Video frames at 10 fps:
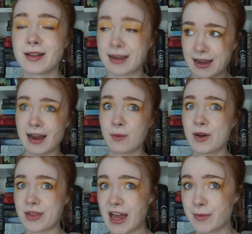Like, I
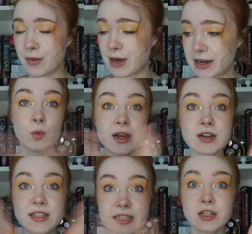want that on my body. We are
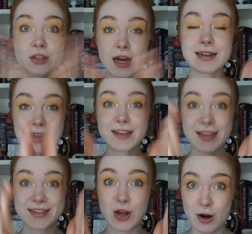still not done
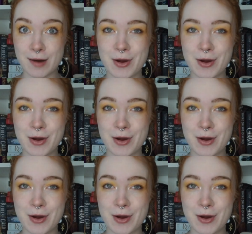this arm.